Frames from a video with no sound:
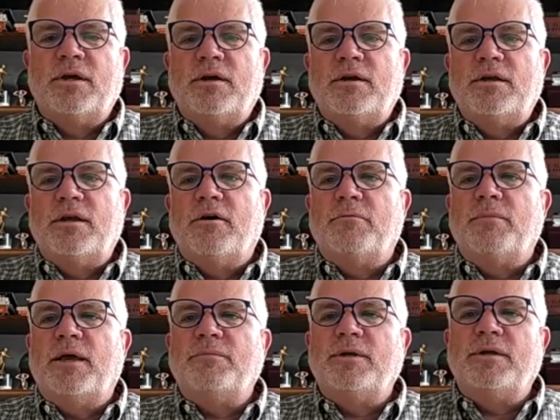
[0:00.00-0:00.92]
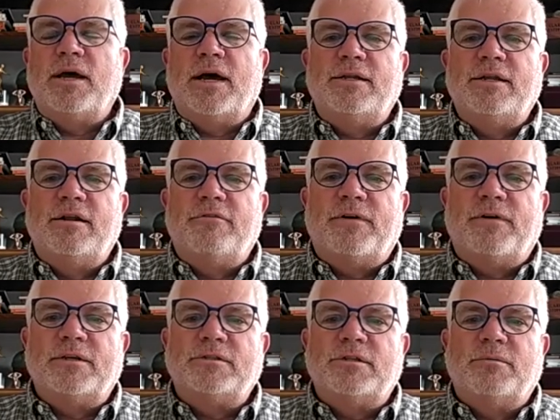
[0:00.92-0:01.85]
you know, maybe
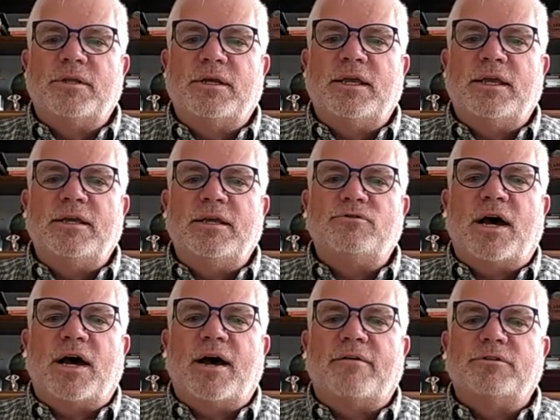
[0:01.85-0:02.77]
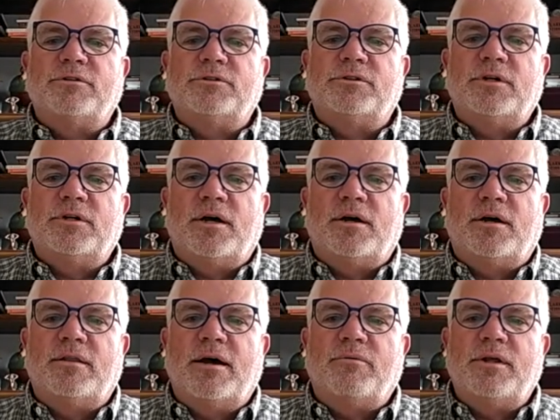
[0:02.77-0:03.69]
identify some of the key drivers
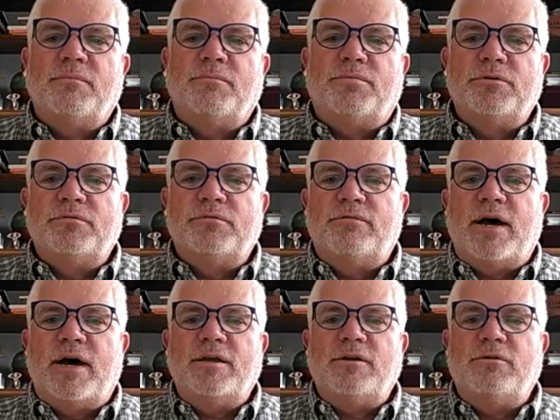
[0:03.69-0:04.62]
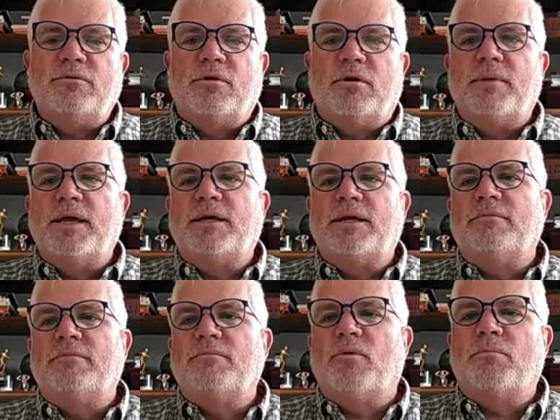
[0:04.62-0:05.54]
that would improve the value or make
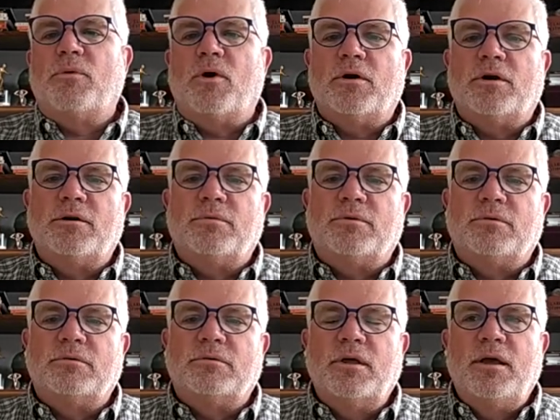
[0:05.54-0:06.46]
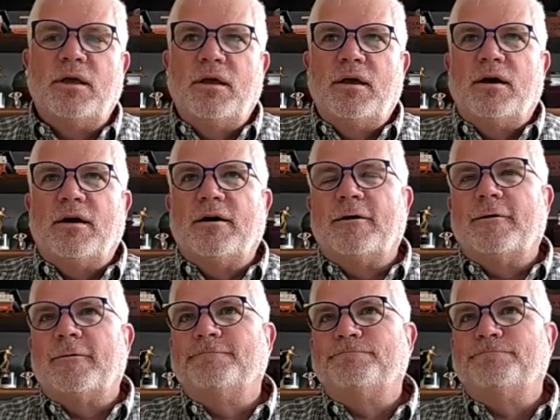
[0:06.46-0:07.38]
it more marketable.
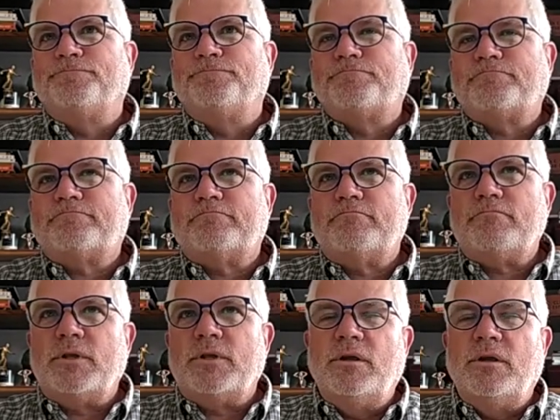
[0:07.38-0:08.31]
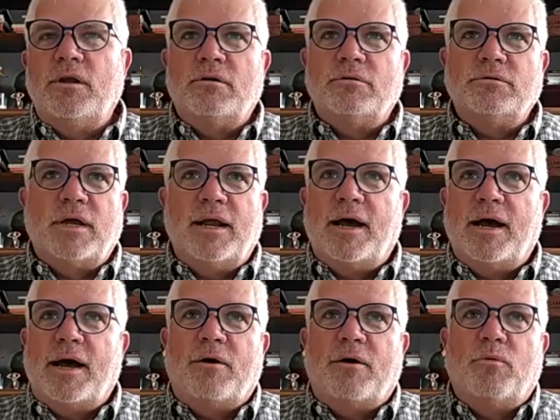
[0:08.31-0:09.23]
You know, and
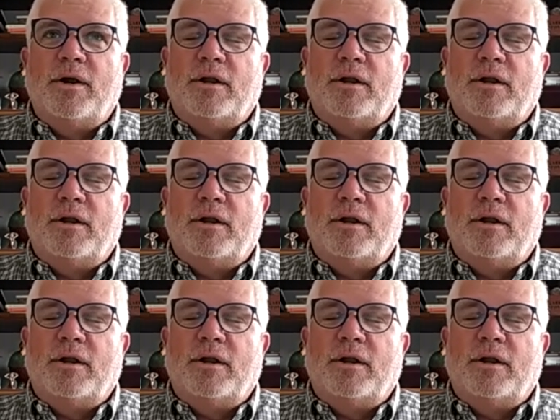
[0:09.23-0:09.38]
I wear a